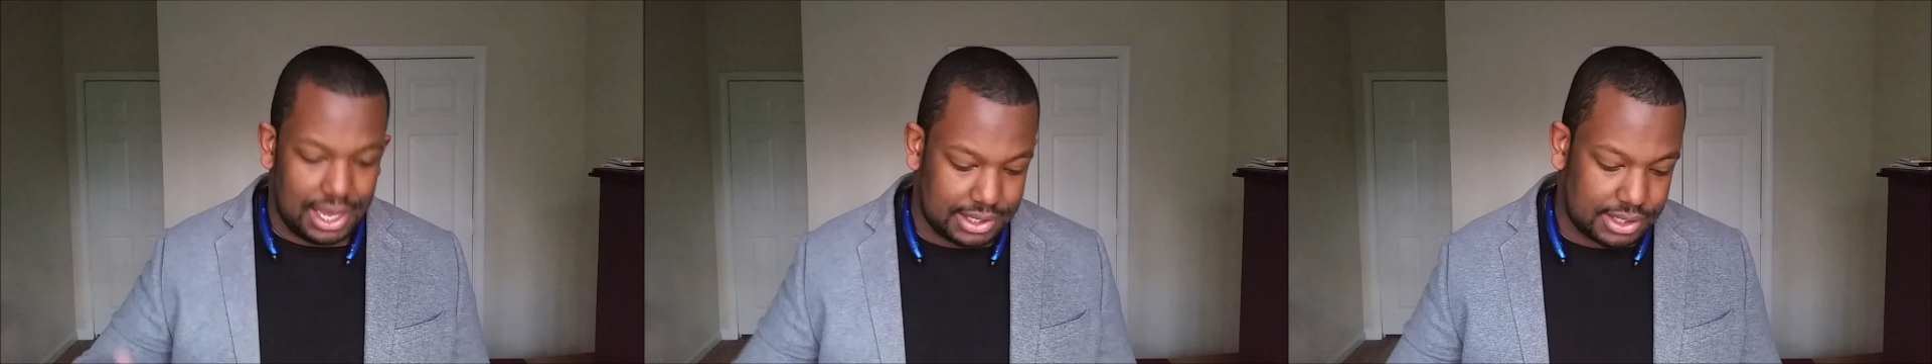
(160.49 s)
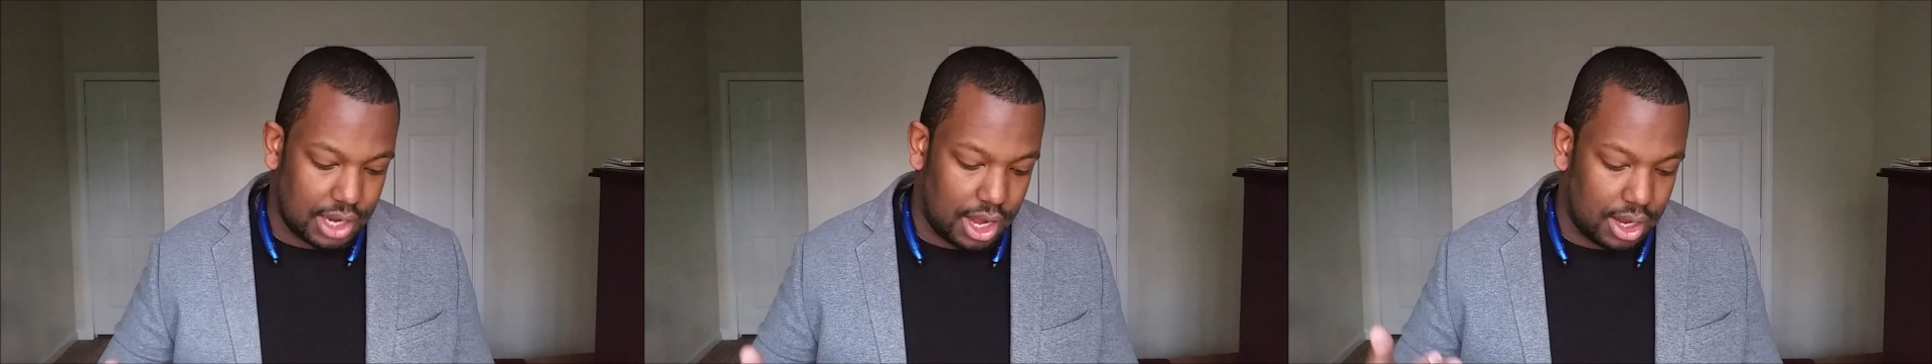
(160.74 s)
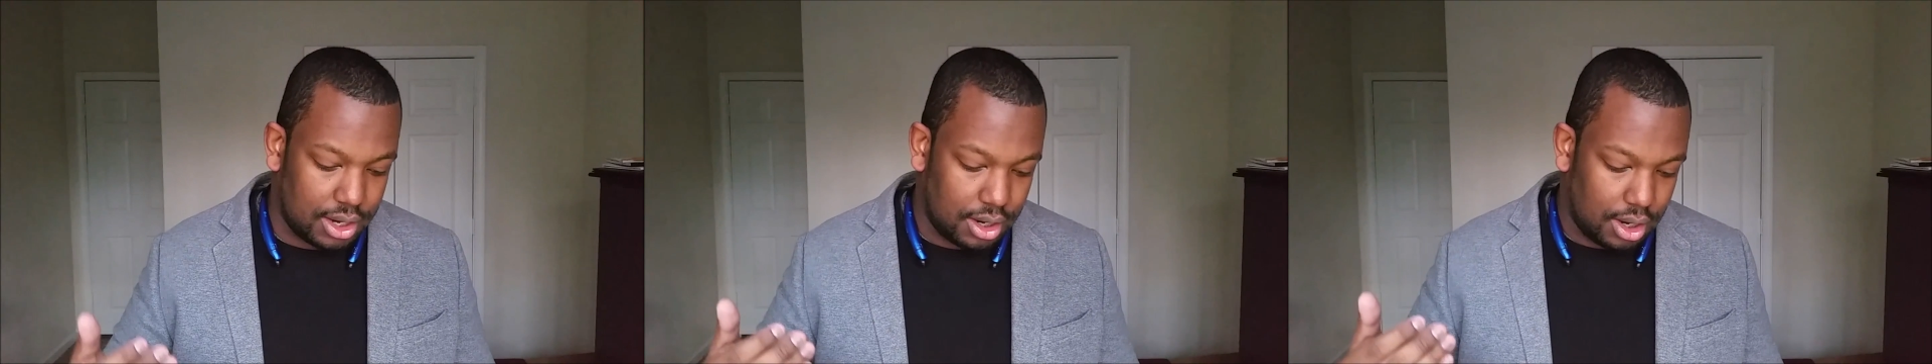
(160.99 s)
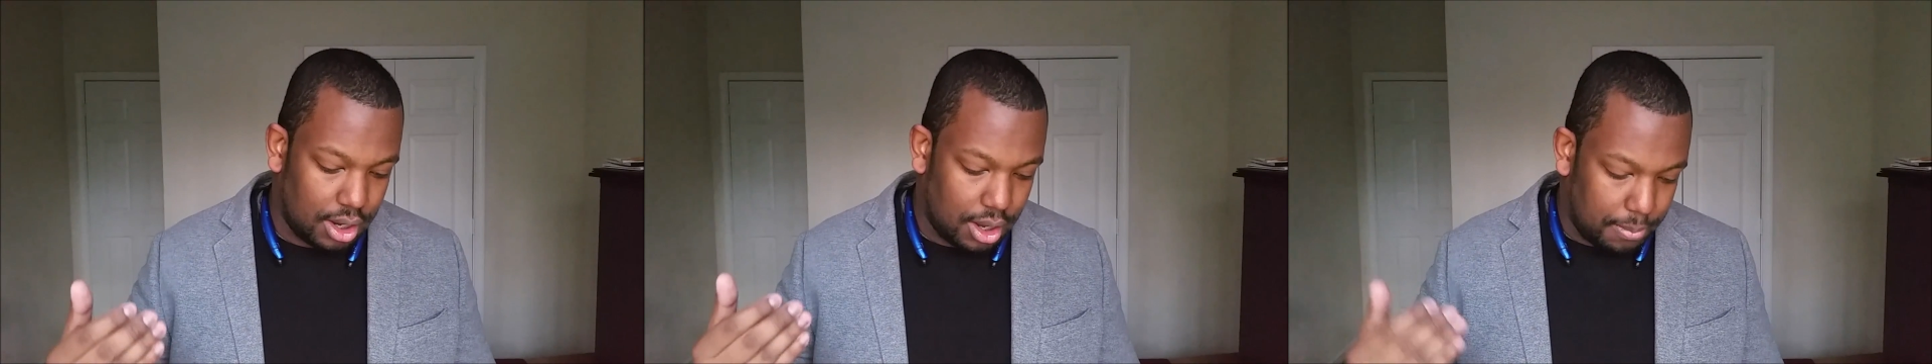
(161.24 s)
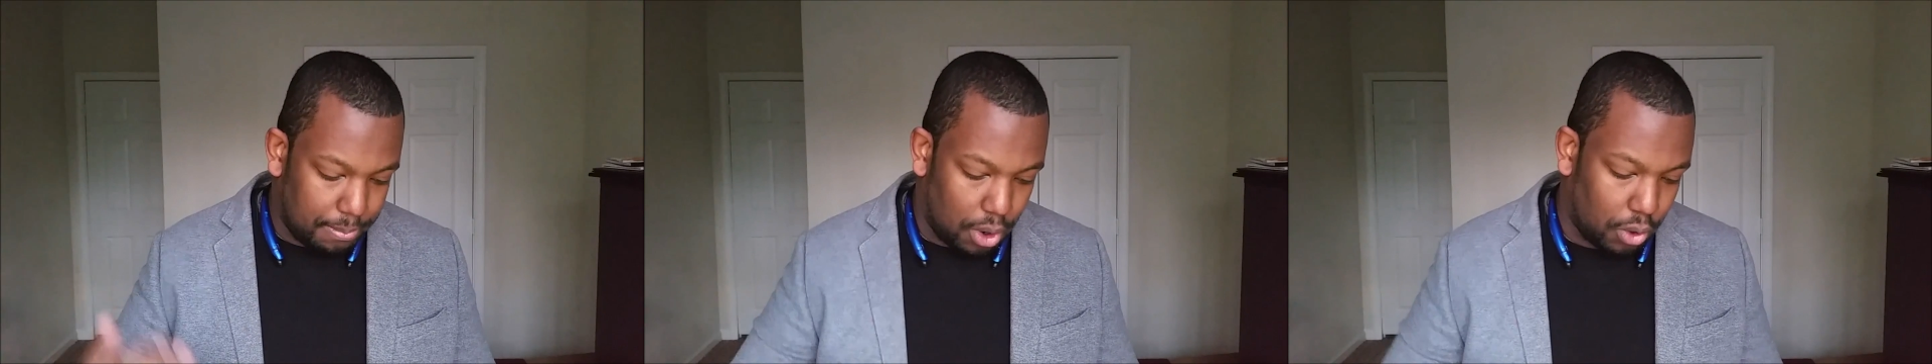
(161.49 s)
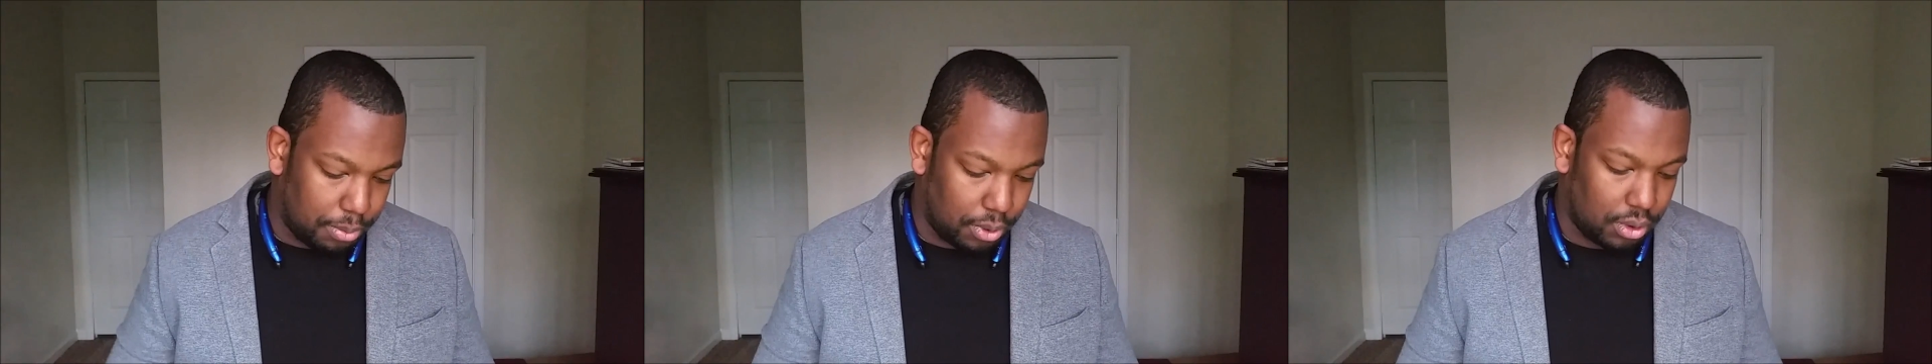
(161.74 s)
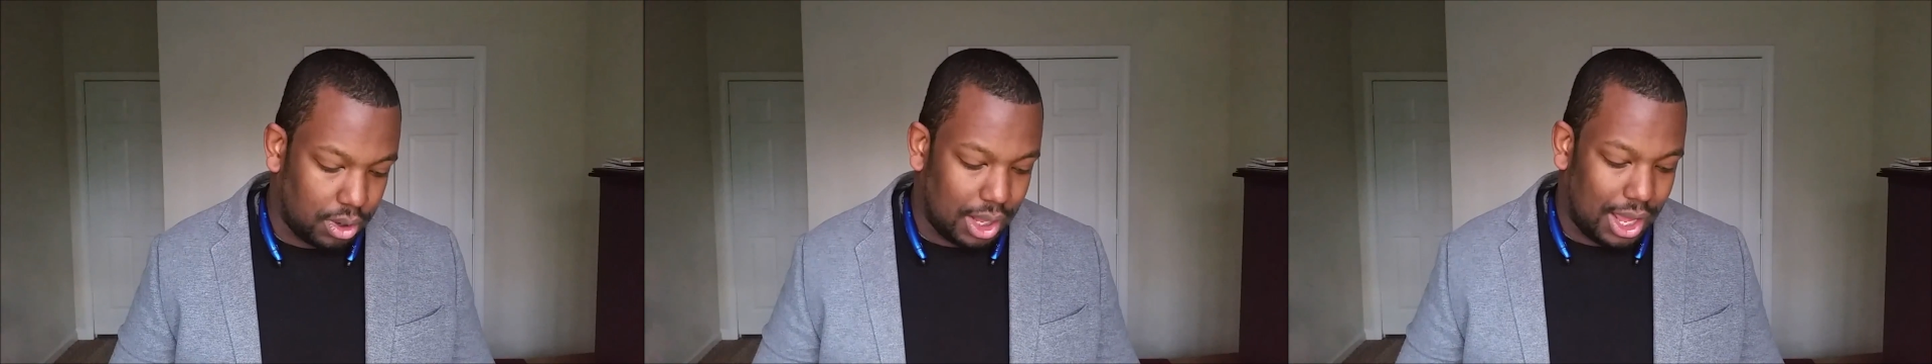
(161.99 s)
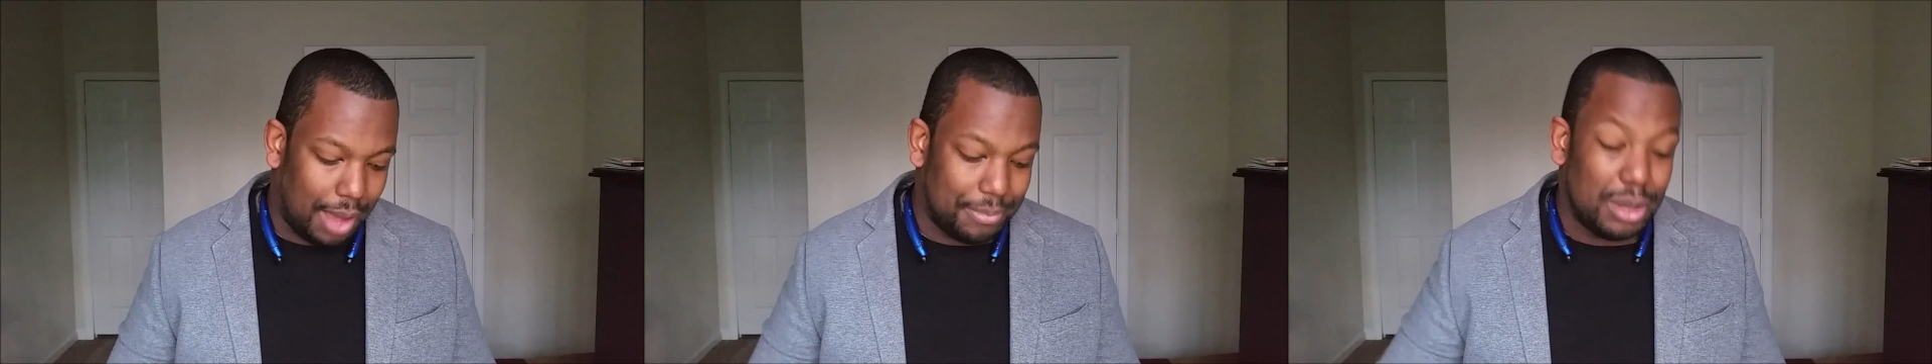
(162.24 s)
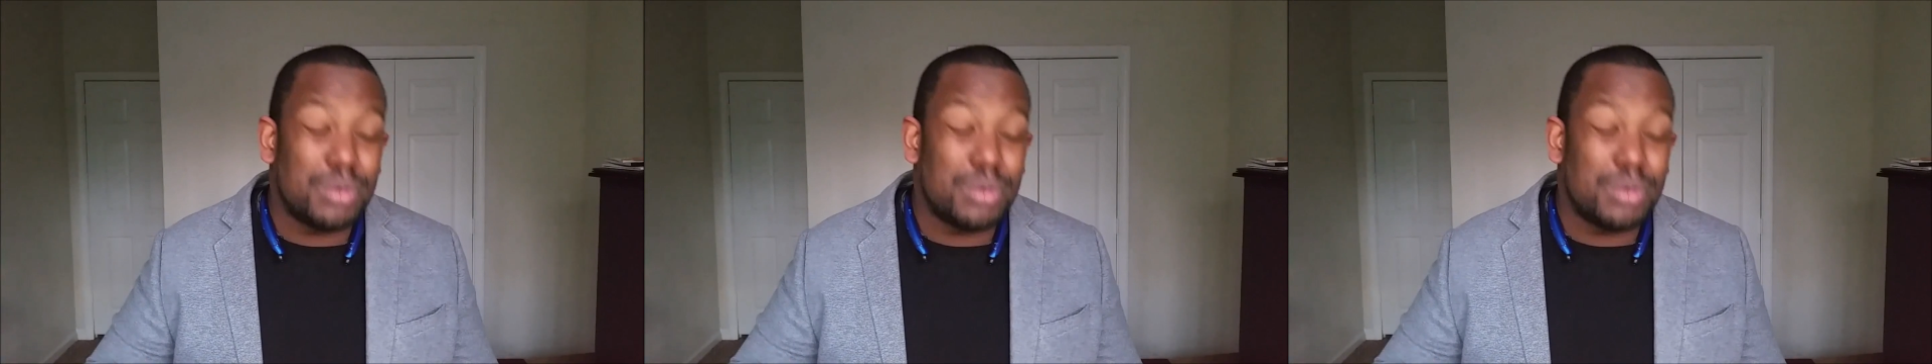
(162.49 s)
ExxonMobil. I mean,